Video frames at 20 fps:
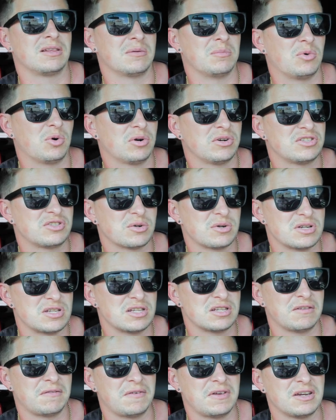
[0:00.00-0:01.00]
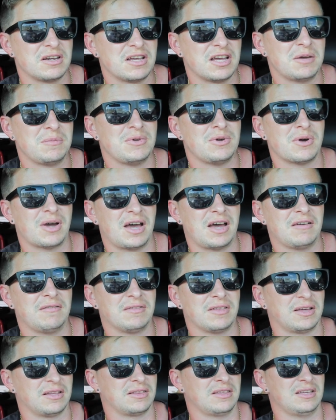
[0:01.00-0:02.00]
The more sources of income you
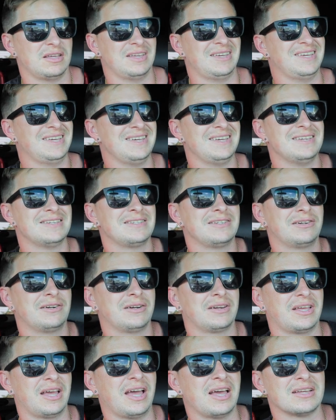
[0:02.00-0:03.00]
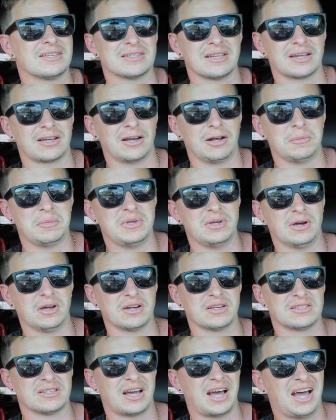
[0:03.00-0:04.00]
have, like, the easier it gets. Like, I'll be
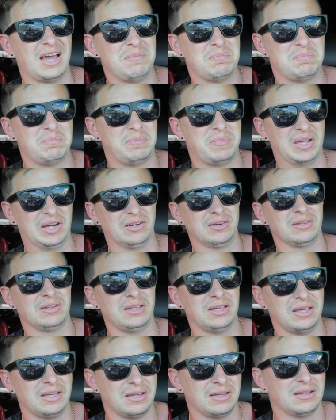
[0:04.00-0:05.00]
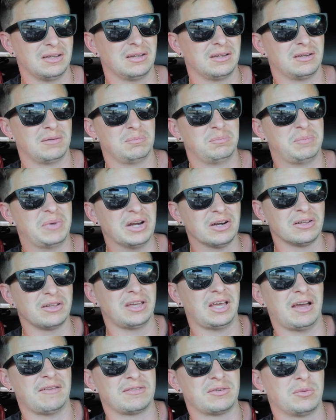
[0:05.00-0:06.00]
honest, I barely
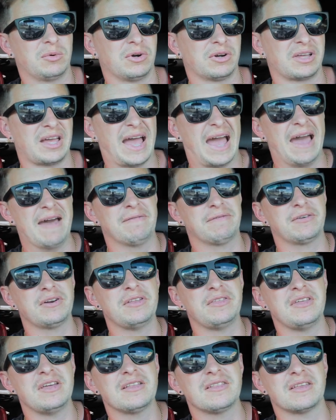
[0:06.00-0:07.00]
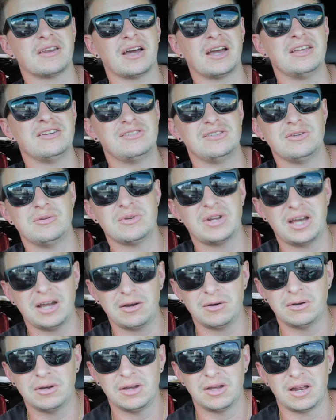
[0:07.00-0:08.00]
have to work. Everything that I do
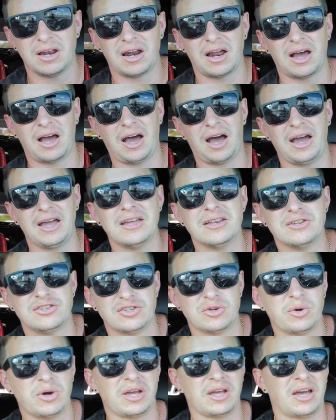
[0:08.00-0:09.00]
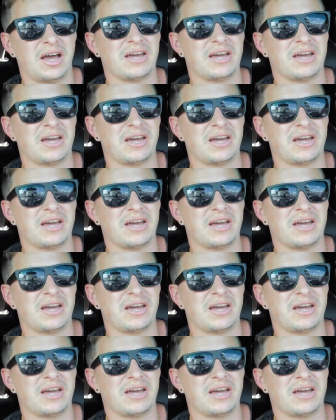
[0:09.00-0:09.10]
now, I enjoy.